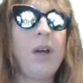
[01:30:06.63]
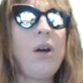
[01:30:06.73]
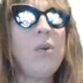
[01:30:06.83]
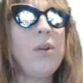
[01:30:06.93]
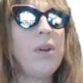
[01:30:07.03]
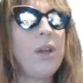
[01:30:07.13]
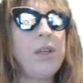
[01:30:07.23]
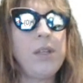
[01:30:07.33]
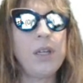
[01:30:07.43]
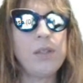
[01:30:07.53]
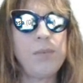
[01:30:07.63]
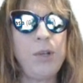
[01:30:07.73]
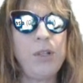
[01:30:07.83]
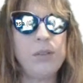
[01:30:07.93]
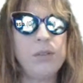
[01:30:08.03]
Oh, they're not
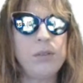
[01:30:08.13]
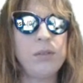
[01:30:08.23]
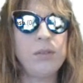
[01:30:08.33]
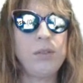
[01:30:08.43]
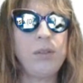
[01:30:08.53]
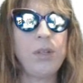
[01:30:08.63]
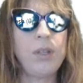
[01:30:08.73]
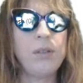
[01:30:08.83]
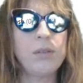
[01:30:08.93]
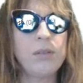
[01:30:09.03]
indexable. Okay.